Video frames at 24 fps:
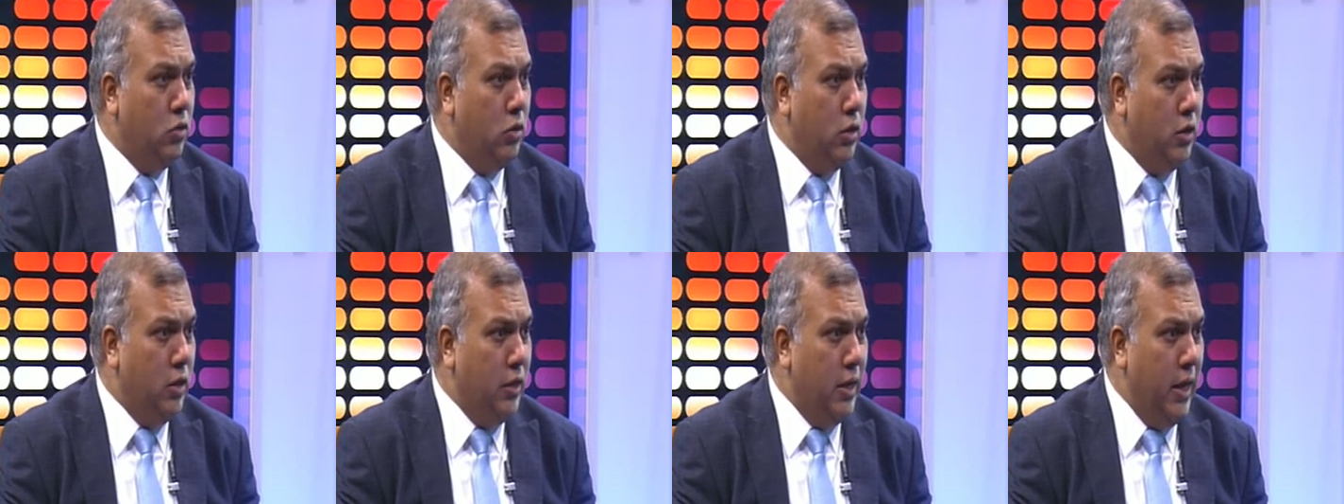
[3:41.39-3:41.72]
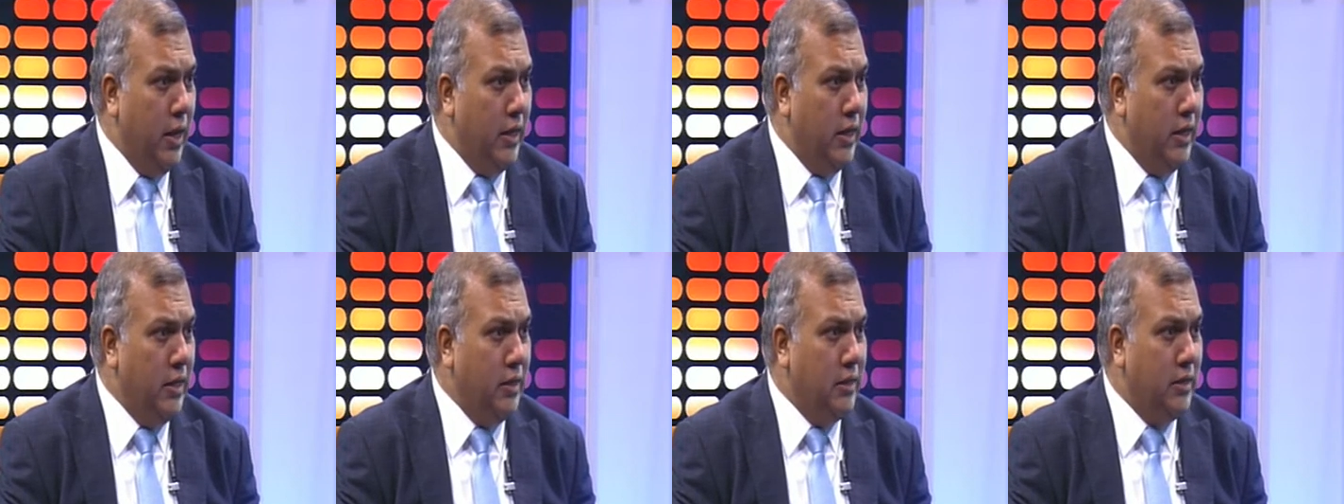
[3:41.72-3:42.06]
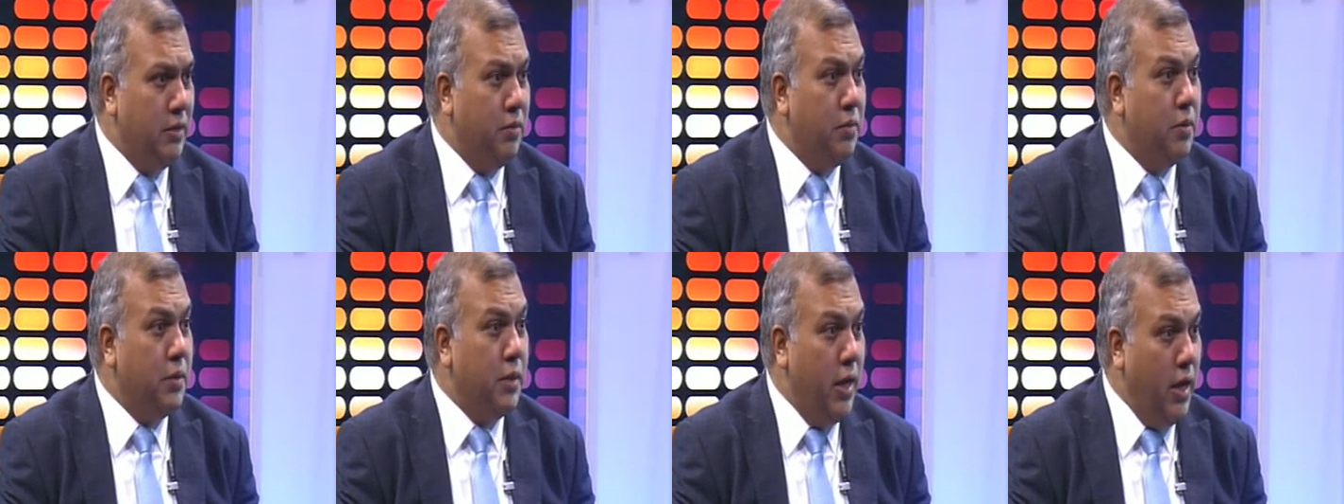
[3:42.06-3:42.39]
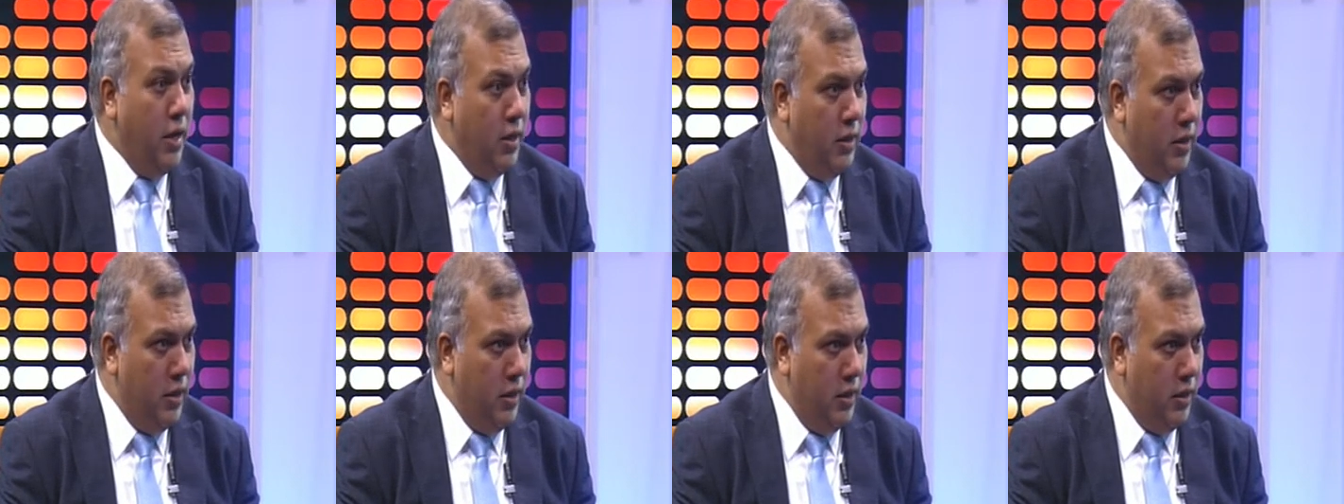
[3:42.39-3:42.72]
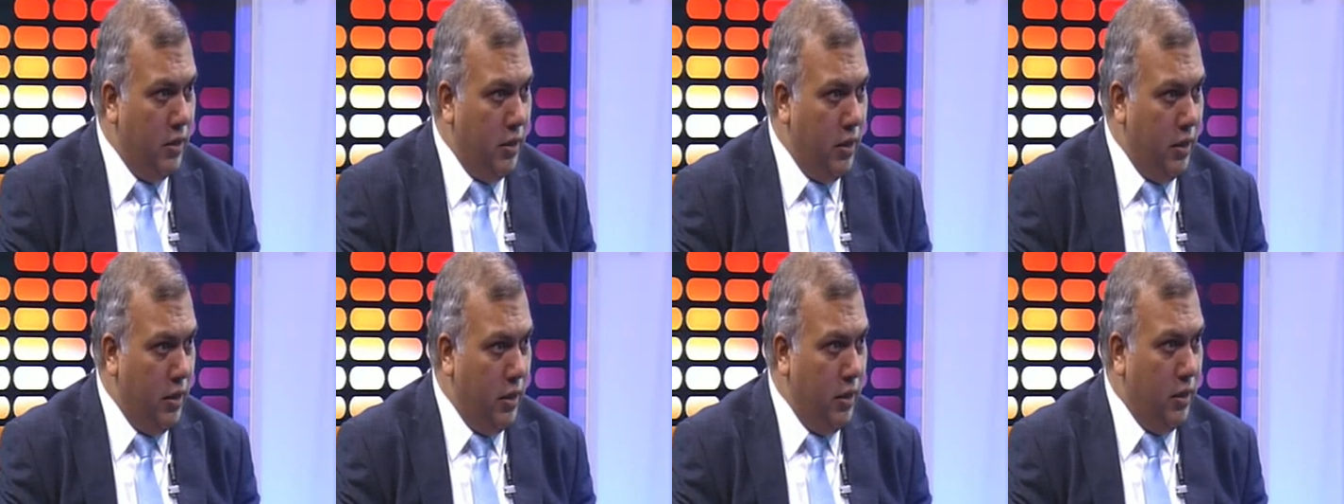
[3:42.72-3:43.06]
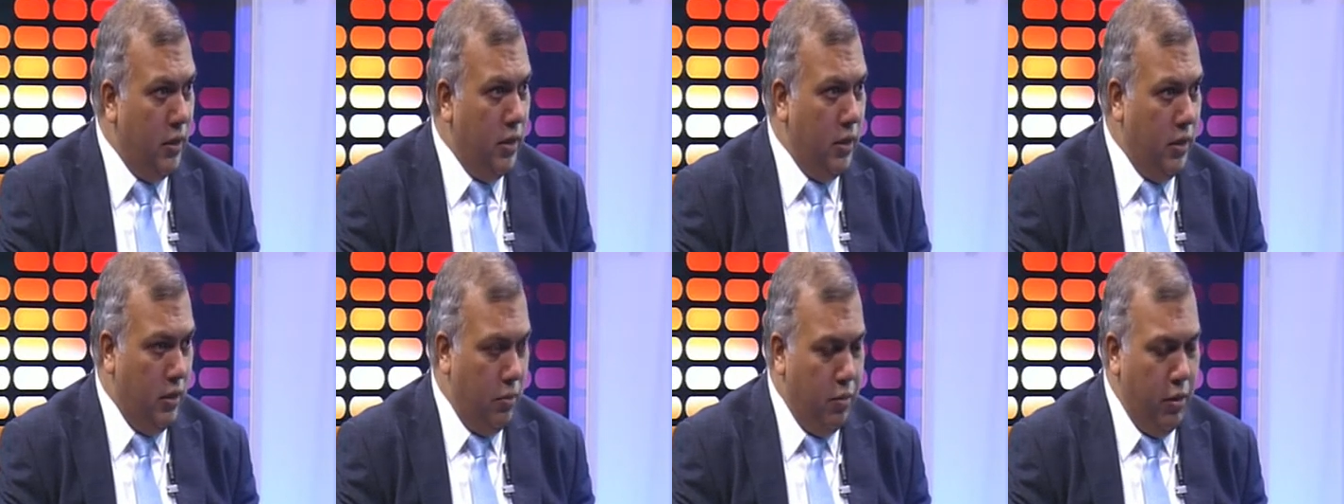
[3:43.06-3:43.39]
1978 in right. in,
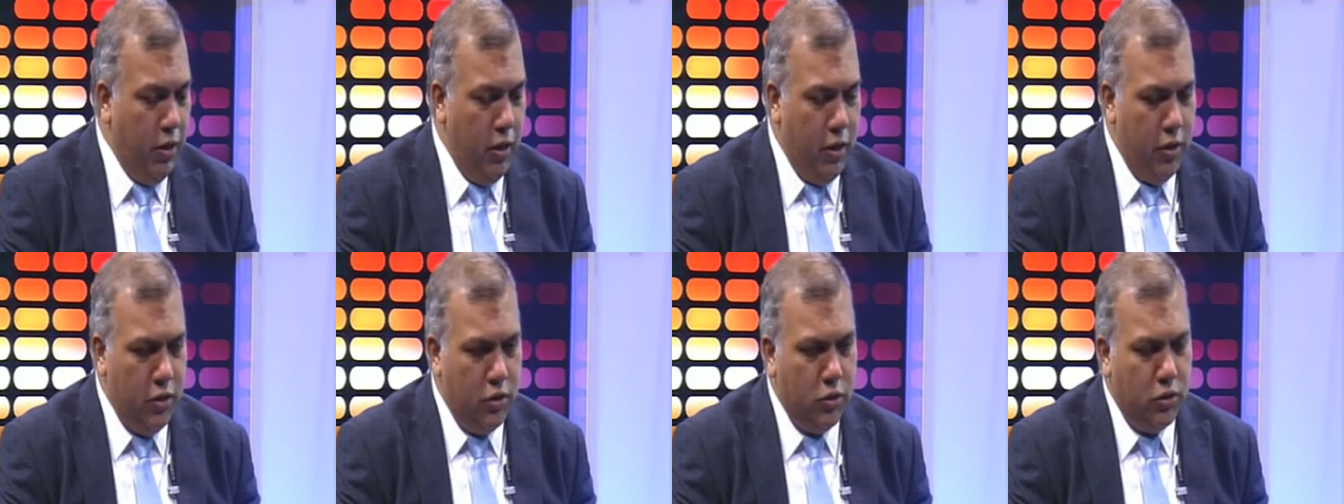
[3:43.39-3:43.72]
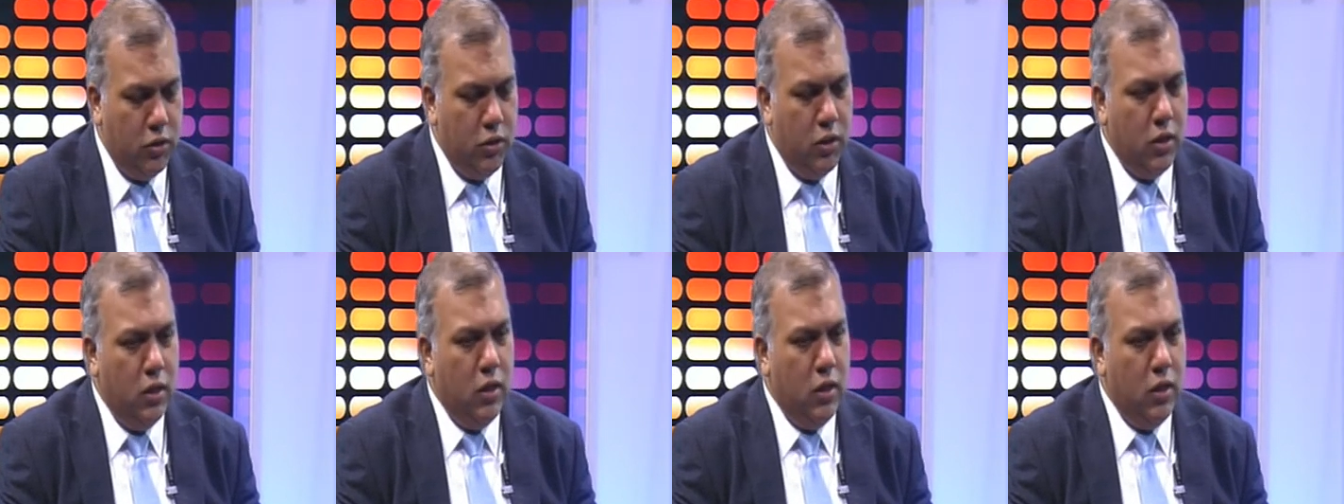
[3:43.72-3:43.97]
in, Bangladesh.